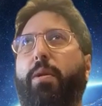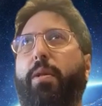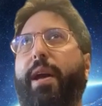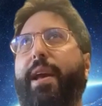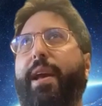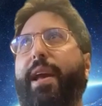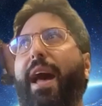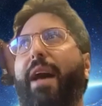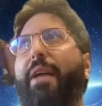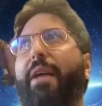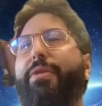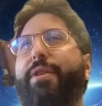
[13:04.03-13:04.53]
like
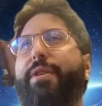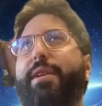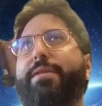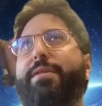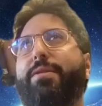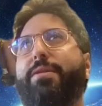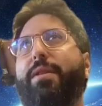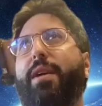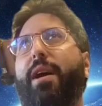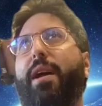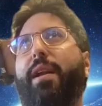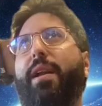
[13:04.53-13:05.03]
athletes
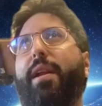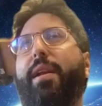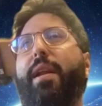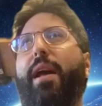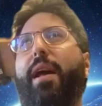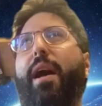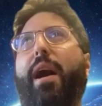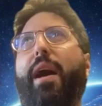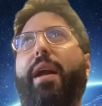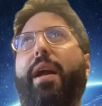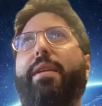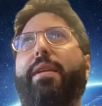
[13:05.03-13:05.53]
are kind of
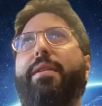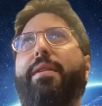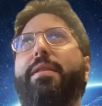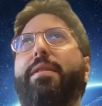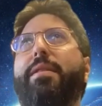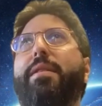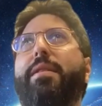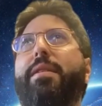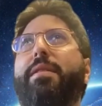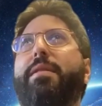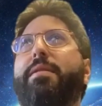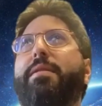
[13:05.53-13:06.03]
not
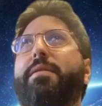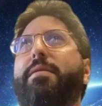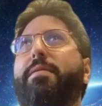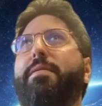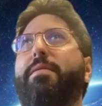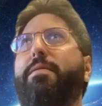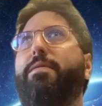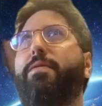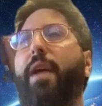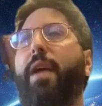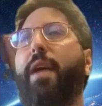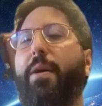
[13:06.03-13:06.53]

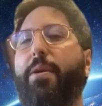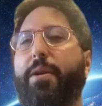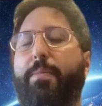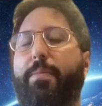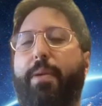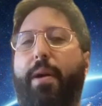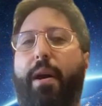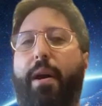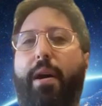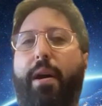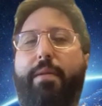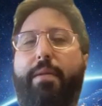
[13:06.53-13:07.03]
frowned
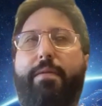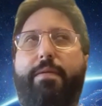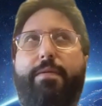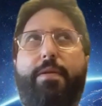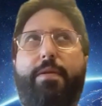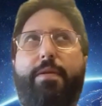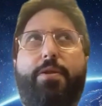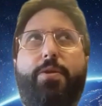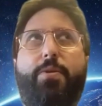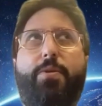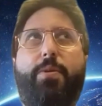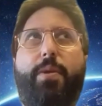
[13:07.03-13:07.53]
upon for
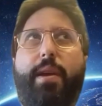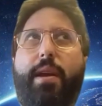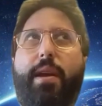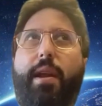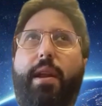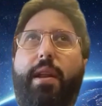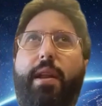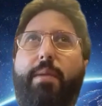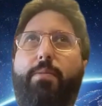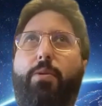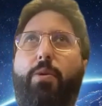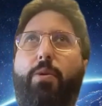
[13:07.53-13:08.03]
doing it
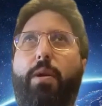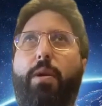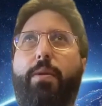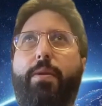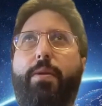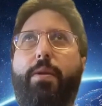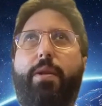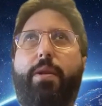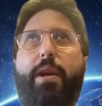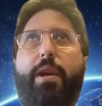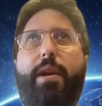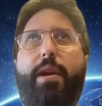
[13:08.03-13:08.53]
anymore, and the
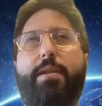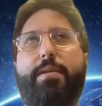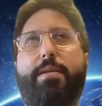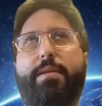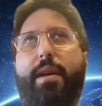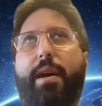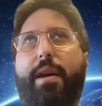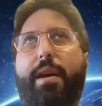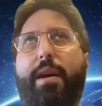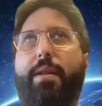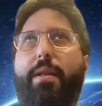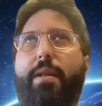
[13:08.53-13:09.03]
league is
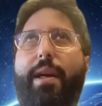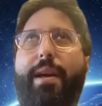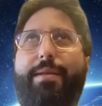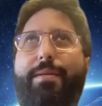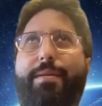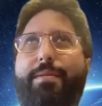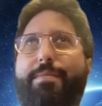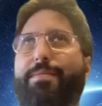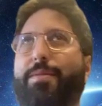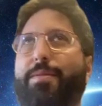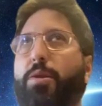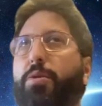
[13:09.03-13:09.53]
kind of like
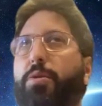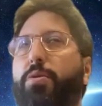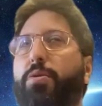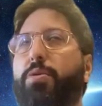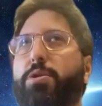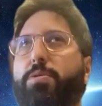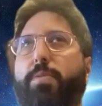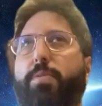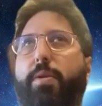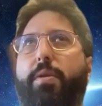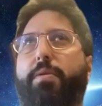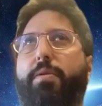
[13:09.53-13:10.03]

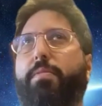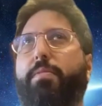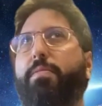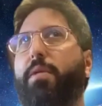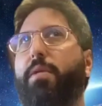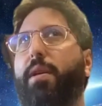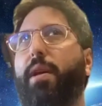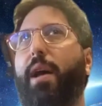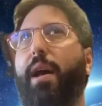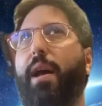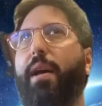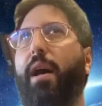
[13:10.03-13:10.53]
loose with
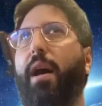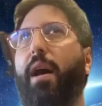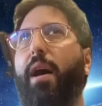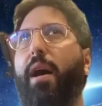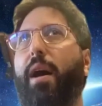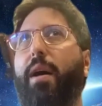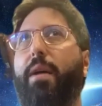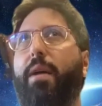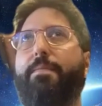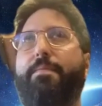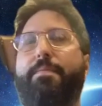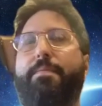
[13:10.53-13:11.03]

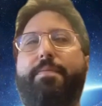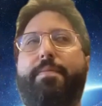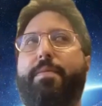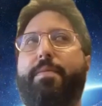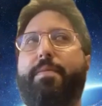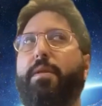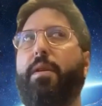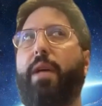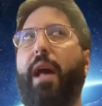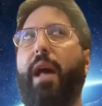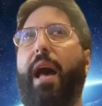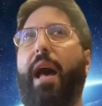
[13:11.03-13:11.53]
uh,
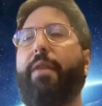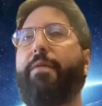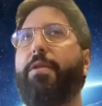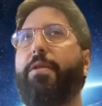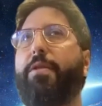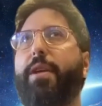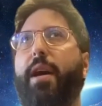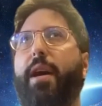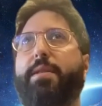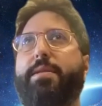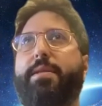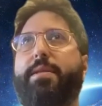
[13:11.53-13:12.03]

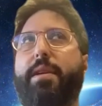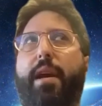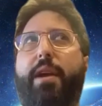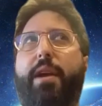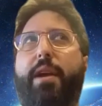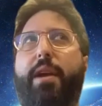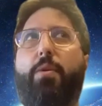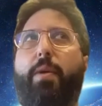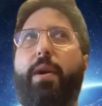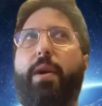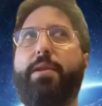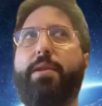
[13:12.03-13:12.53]
advertising. I
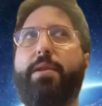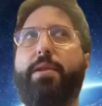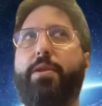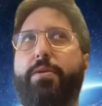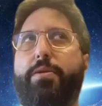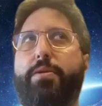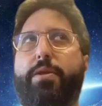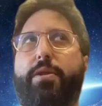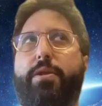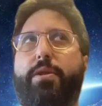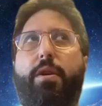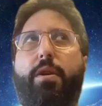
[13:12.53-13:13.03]
know West
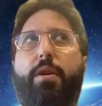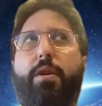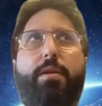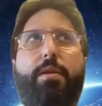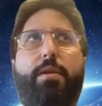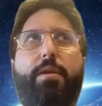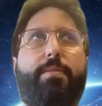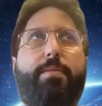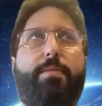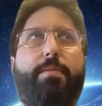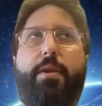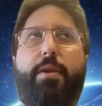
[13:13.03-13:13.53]
Coast Cure
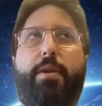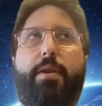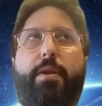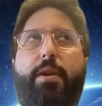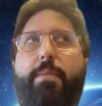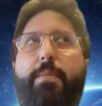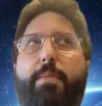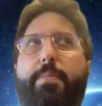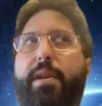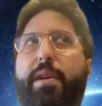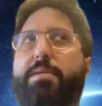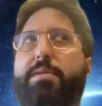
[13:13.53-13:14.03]
and some other
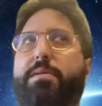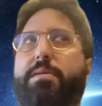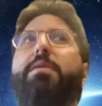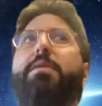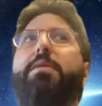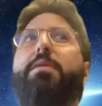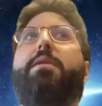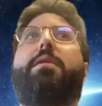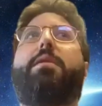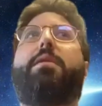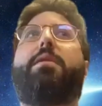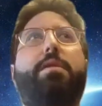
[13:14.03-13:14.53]
companies
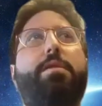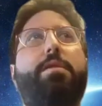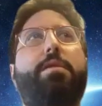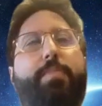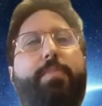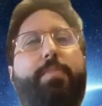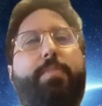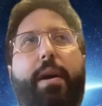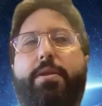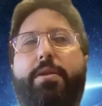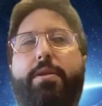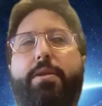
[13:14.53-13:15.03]

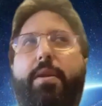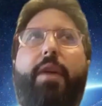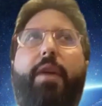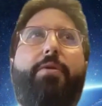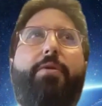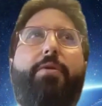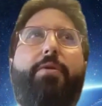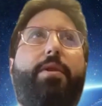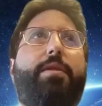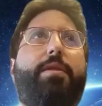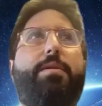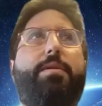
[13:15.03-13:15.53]
sponsor
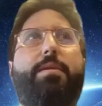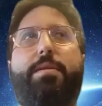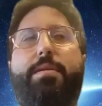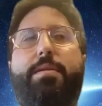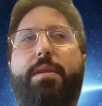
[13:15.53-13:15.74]
athletes in the